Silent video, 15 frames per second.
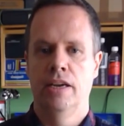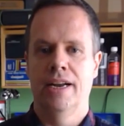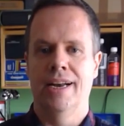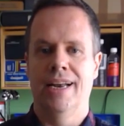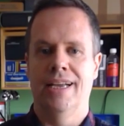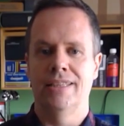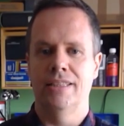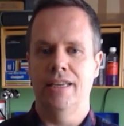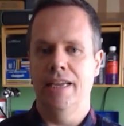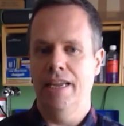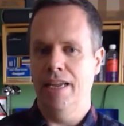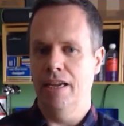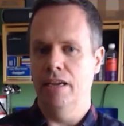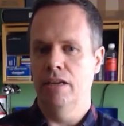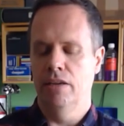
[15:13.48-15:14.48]
Class
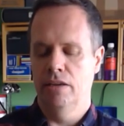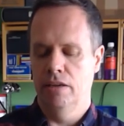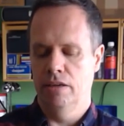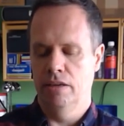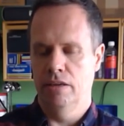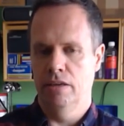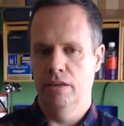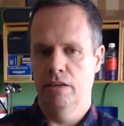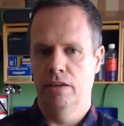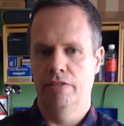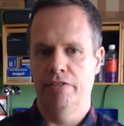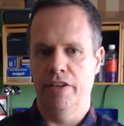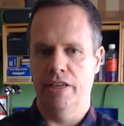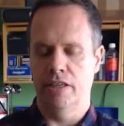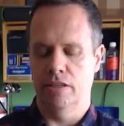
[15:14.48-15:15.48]
A
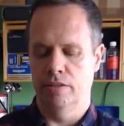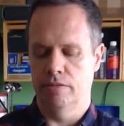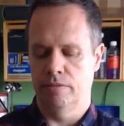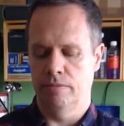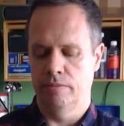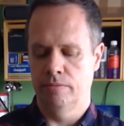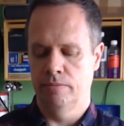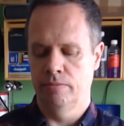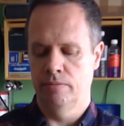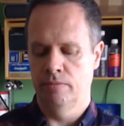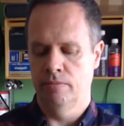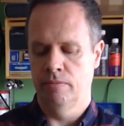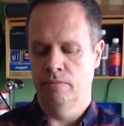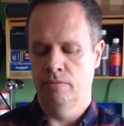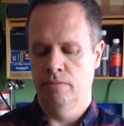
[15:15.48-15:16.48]
fit.
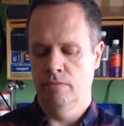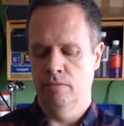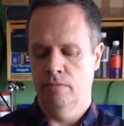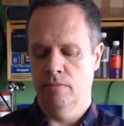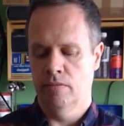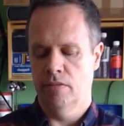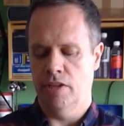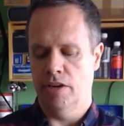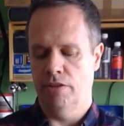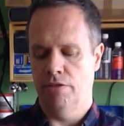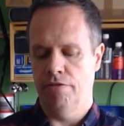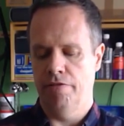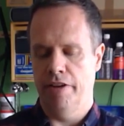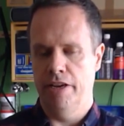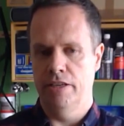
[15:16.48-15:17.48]
That
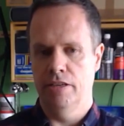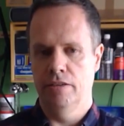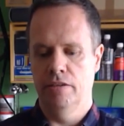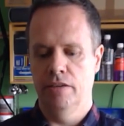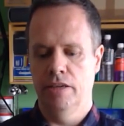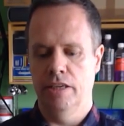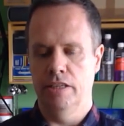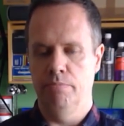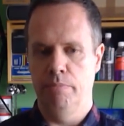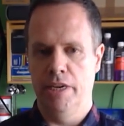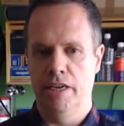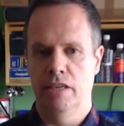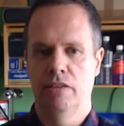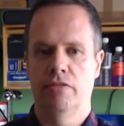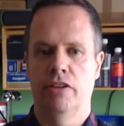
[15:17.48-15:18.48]
thread is
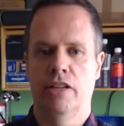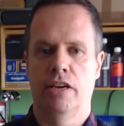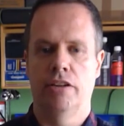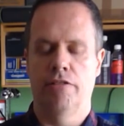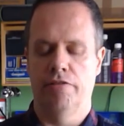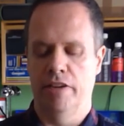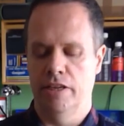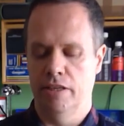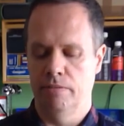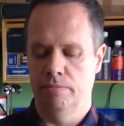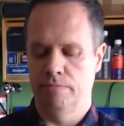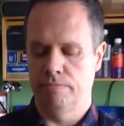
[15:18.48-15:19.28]
made for that thread.